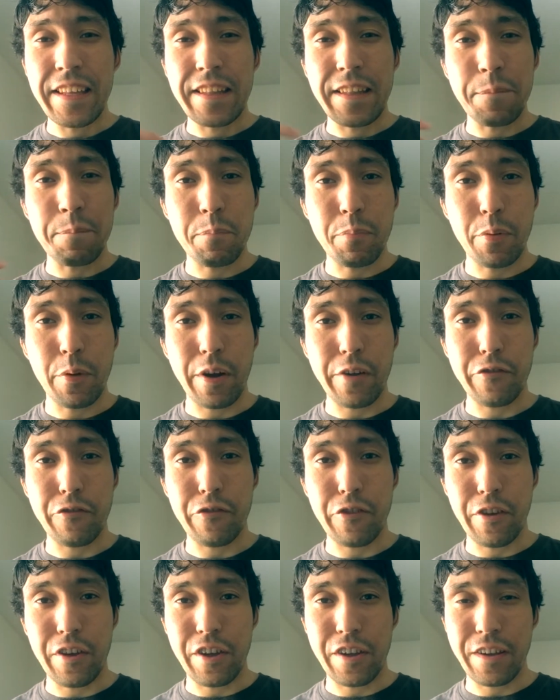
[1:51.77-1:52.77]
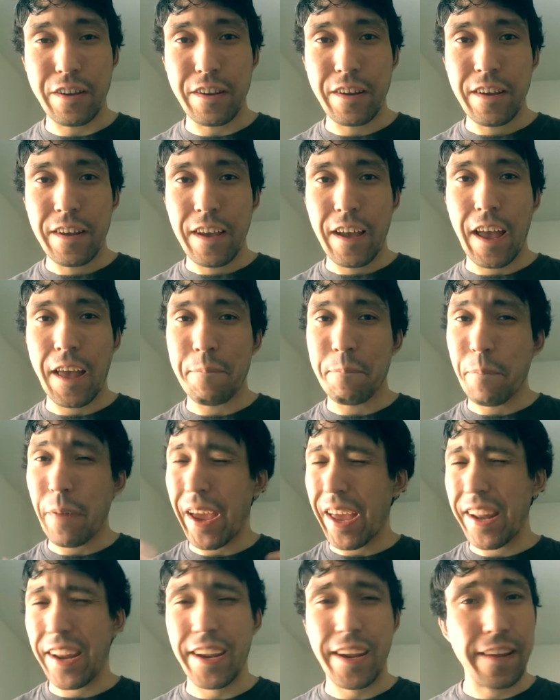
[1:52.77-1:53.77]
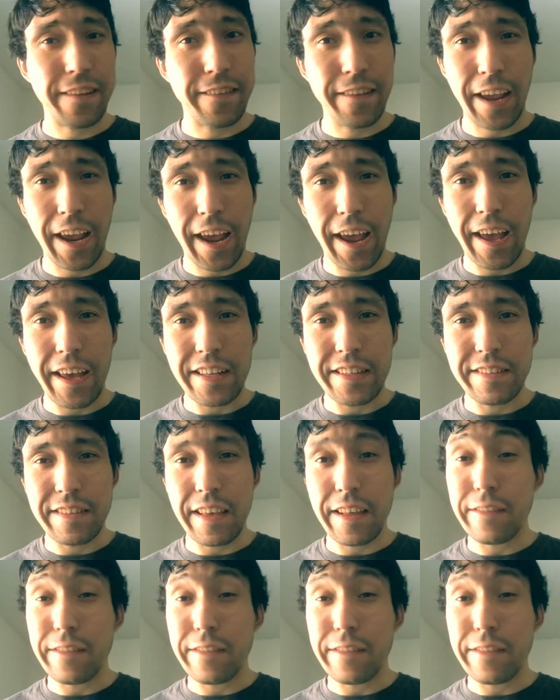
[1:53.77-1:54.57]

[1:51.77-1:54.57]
depression, and panic attacks.